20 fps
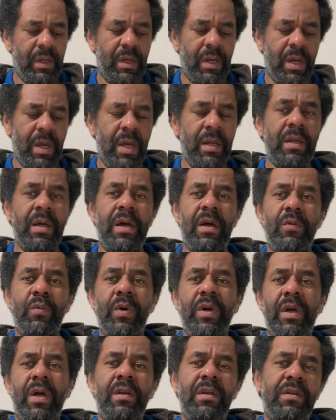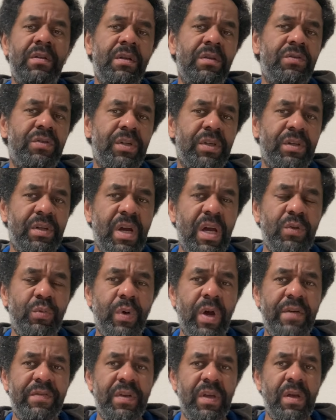And in third case, we
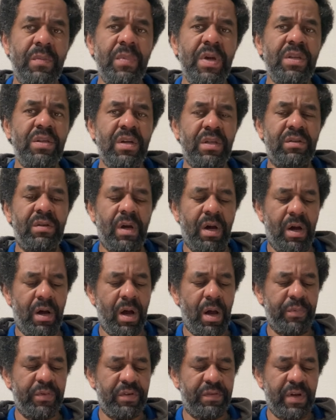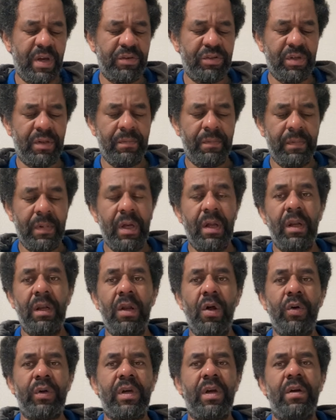have immediate observation.
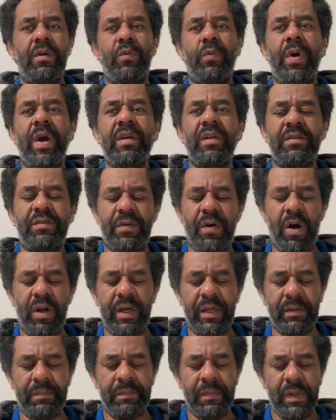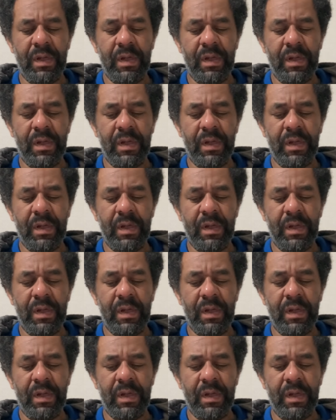Look, rain is falling.